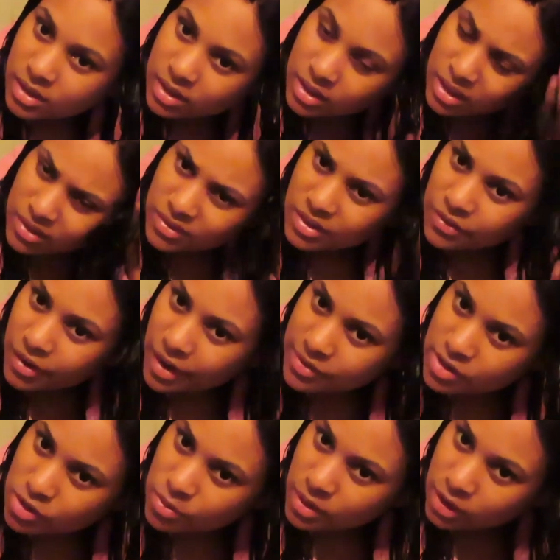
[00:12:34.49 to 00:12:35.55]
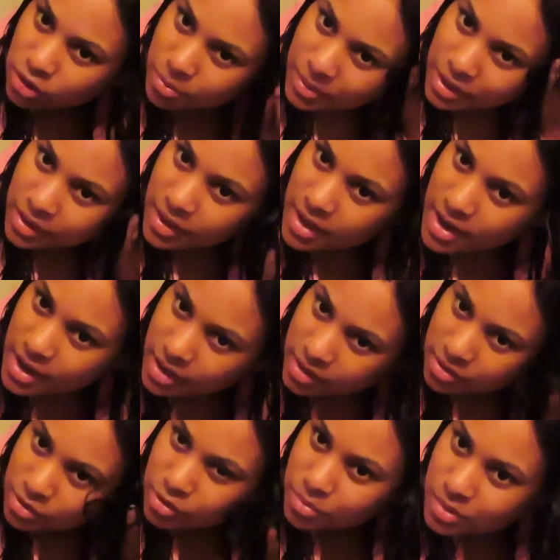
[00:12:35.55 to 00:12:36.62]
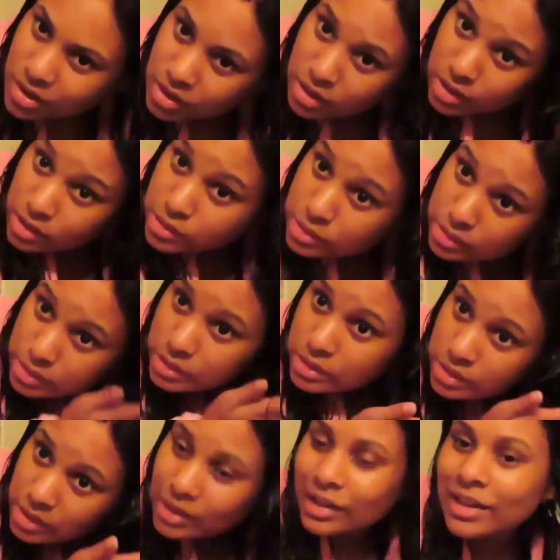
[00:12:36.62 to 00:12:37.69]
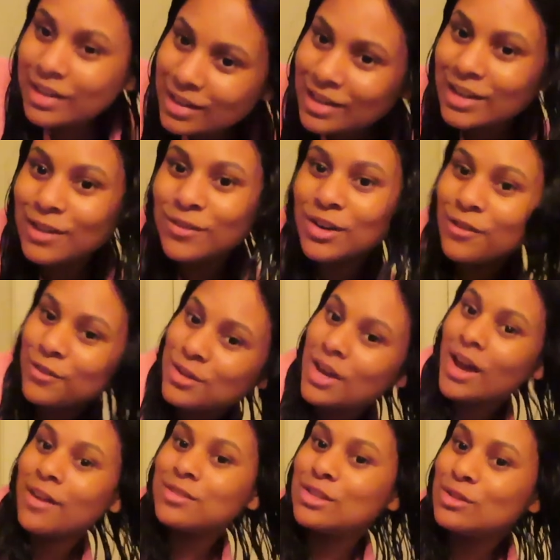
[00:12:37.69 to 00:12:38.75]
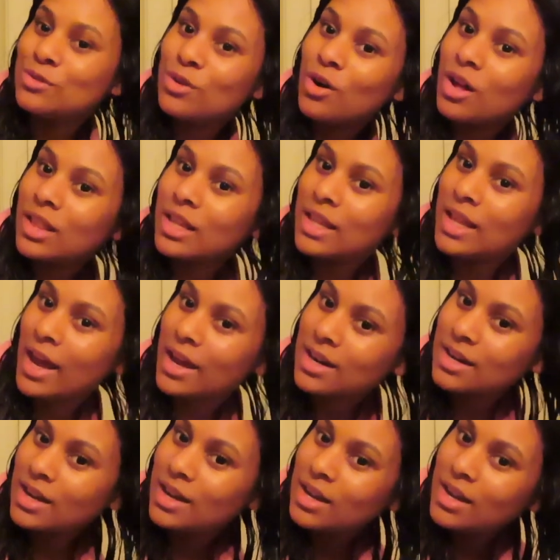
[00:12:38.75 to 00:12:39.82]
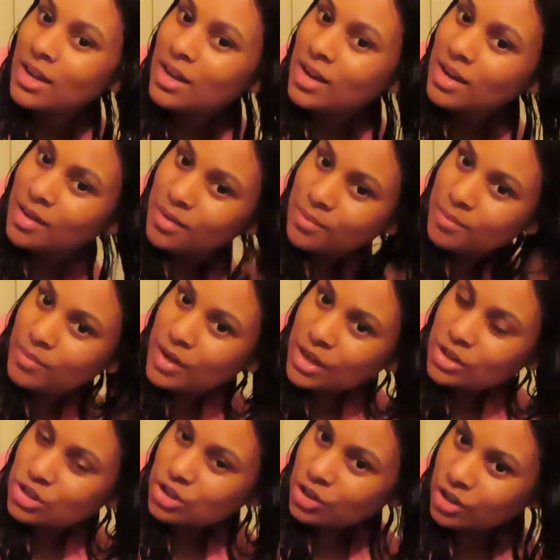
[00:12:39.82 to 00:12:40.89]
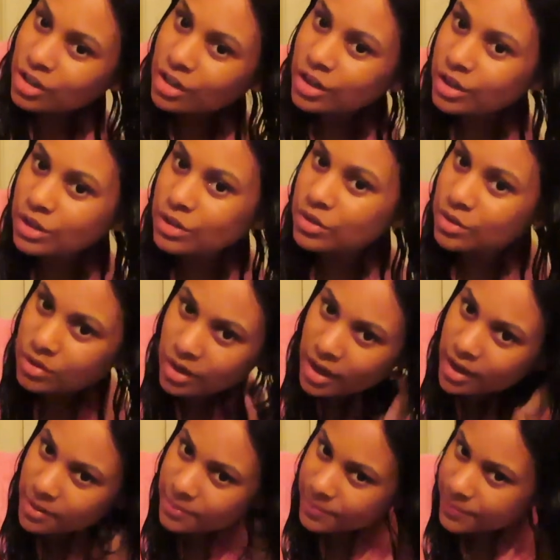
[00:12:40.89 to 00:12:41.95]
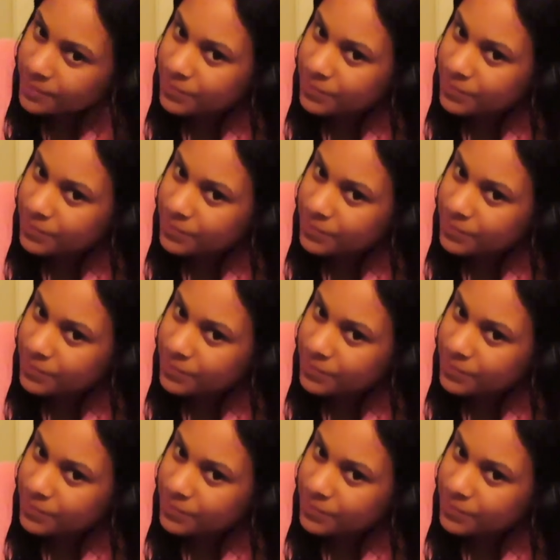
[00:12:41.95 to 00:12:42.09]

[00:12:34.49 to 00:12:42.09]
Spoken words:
Even if you have to do a little bit of that, a little bit of this, like even if you have to do all of that, make sure you do that.